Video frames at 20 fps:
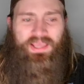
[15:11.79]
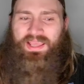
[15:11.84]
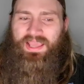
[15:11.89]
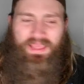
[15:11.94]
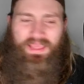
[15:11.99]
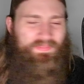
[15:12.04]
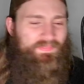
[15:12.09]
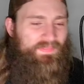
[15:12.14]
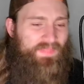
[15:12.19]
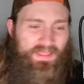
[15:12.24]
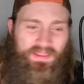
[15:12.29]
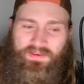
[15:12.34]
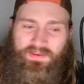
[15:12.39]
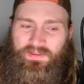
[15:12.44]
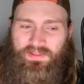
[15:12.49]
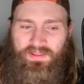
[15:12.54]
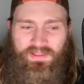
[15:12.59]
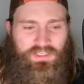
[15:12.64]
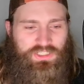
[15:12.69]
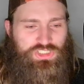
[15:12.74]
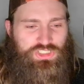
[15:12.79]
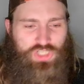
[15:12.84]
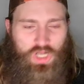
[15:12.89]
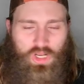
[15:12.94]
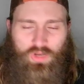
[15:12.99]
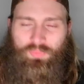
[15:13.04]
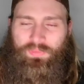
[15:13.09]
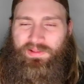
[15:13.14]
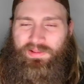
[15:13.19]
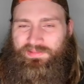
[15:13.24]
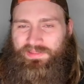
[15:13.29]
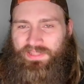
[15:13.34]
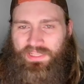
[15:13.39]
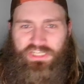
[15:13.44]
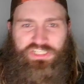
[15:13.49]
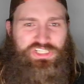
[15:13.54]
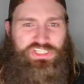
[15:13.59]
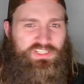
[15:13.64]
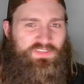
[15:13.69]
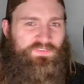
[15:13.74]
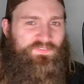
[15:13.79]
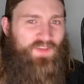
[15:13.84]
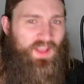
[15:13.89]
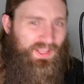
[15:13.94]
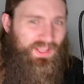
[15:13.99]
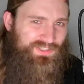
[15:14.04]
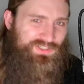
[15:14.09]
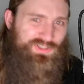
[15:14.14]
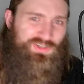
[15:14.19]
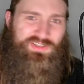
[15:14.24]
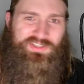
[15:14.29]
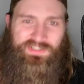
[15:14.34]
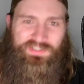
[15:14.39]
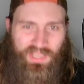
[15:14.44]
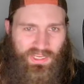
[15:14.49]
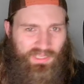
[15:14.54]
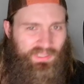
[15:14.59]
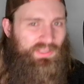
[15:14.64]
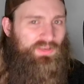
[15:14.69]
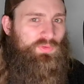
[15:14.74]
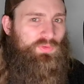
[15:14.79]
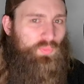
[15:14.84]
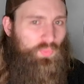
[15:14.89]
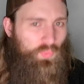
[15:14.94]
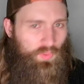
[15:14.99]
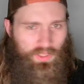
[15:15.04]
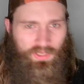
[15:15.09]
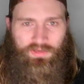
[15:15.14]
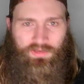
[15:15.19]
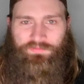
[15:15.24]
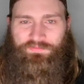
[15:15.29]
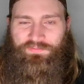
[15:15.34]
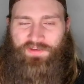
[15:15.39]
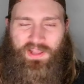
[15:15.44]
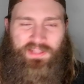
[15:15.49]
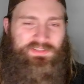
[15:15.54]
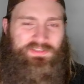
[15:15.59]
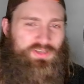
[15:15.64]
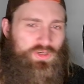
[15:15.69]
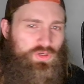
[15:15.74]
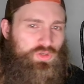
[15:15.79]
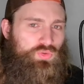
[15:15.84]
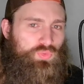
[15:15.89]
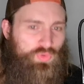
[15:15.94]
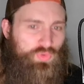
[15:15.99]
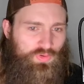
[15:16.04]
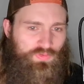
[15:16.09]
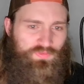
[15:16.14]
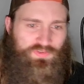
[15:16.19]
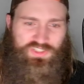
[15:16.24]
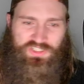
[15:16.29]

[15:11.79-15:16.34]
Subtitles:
And then Zhang Weili just finds her second win, finds her groove.